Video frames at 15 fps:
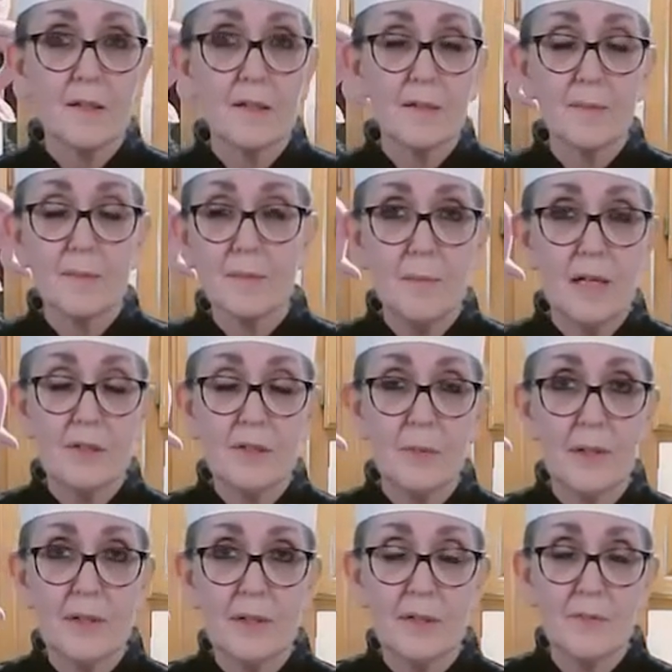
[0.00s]
messed with
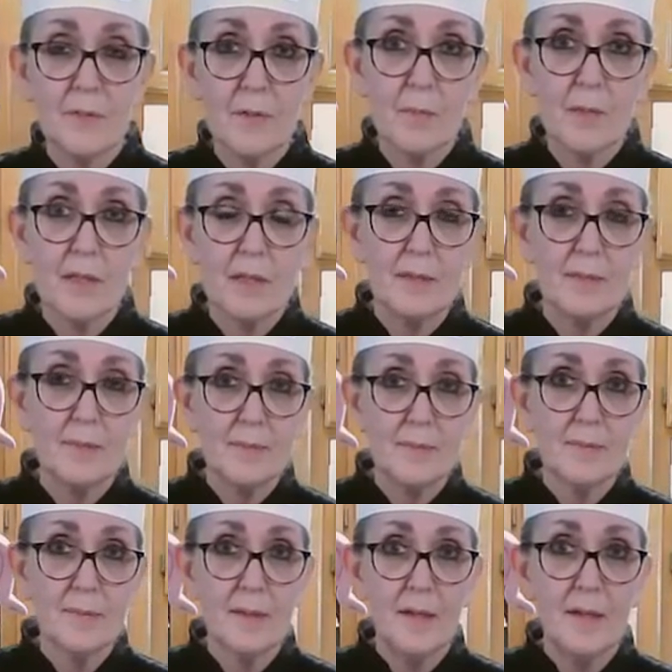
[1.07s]
us for a minute.
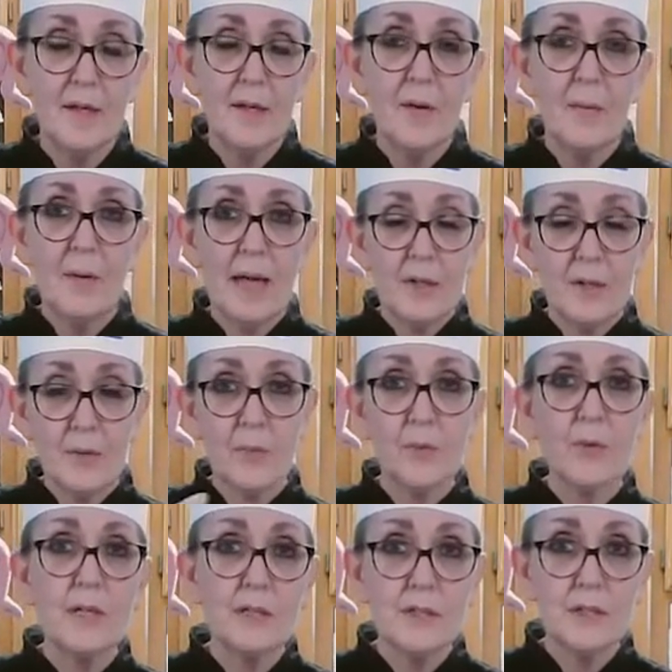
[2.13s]
We had to
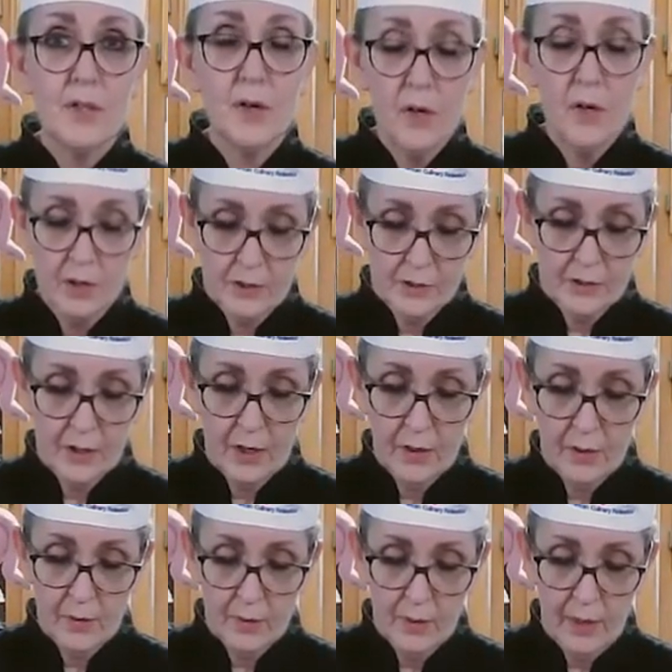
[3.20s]
restart,
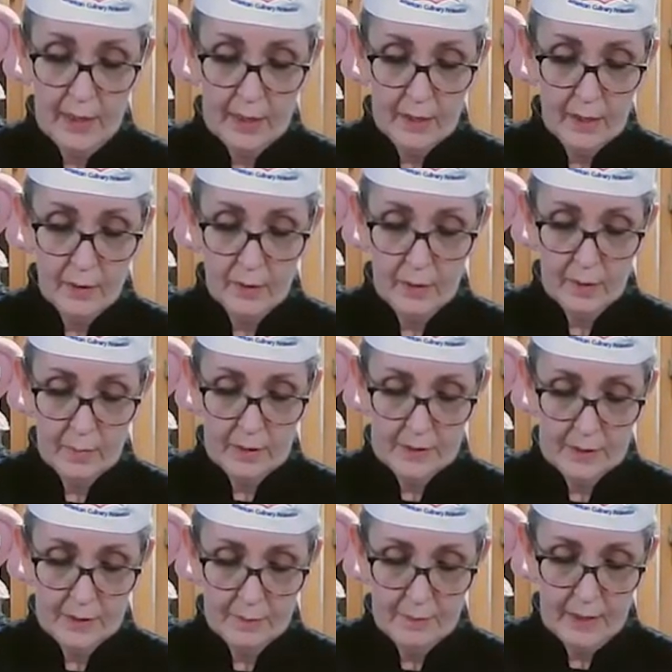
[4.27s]
so hang on. Let me see
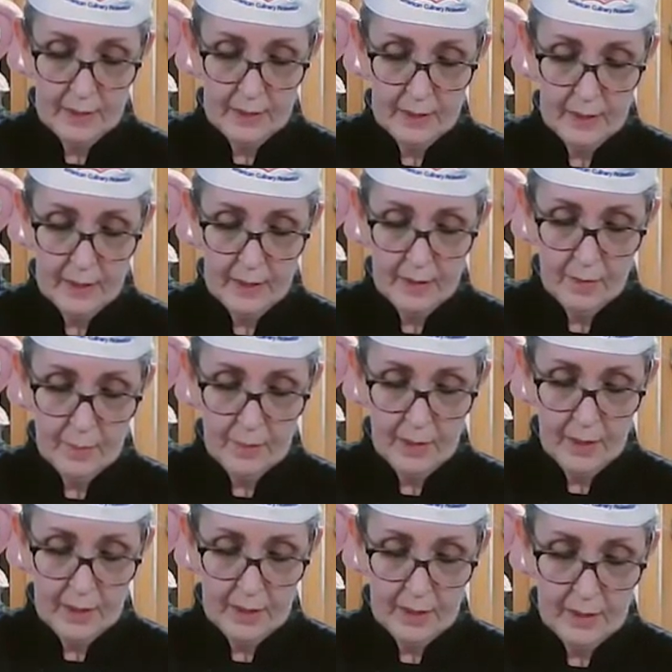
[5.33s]
if I can get everybody
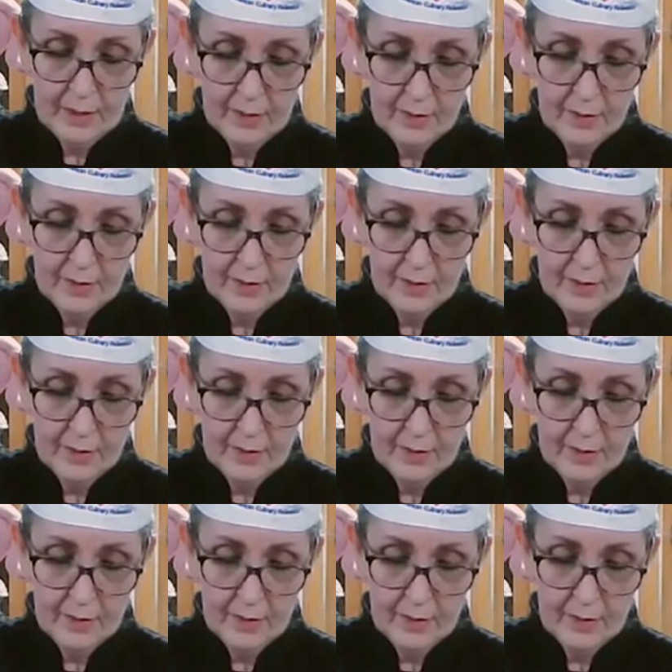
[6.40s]
here.